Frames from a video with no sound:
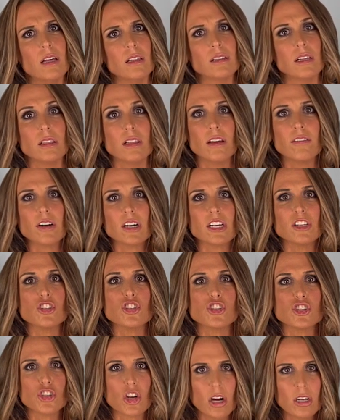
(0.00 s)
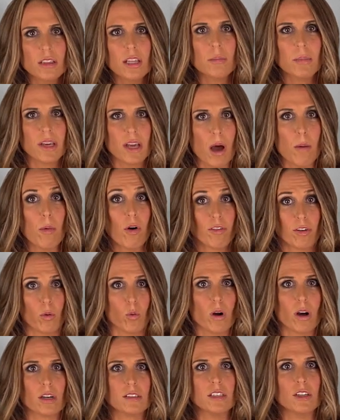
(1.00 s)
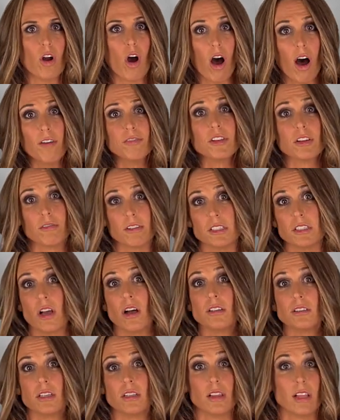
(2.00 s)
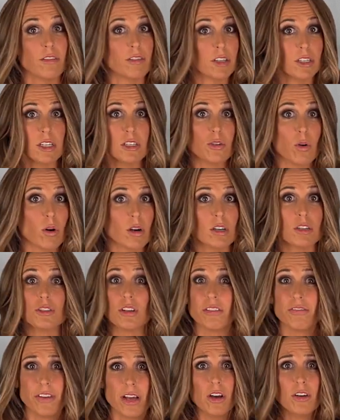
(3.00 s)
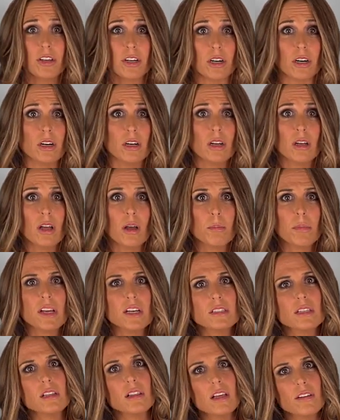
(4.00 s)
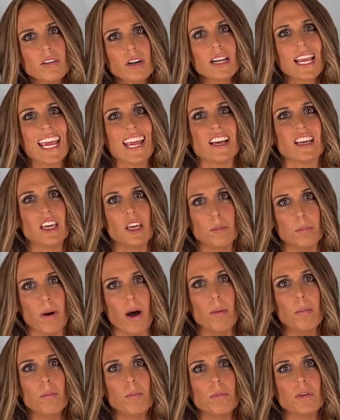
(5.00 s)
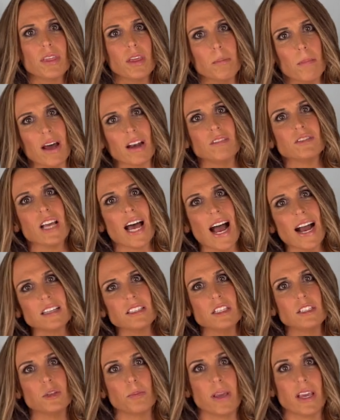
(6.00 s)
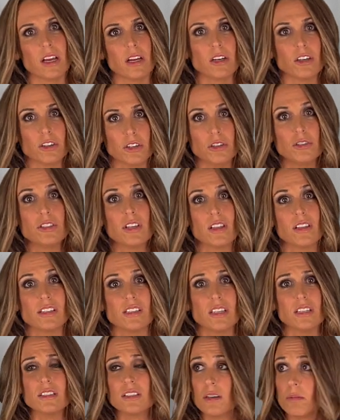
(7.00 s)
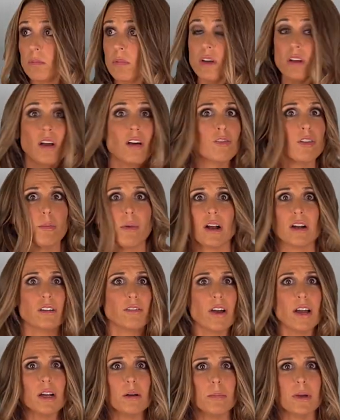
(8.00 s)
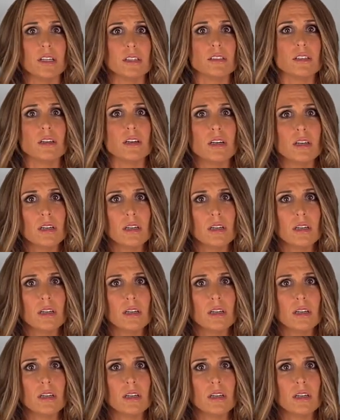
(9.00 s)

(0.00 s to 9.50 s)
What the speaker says: The liver can certainly become overworked and often results in liver disorders or failure because the liver can't keep up with the amount of toxins being introduced to the system from our environment.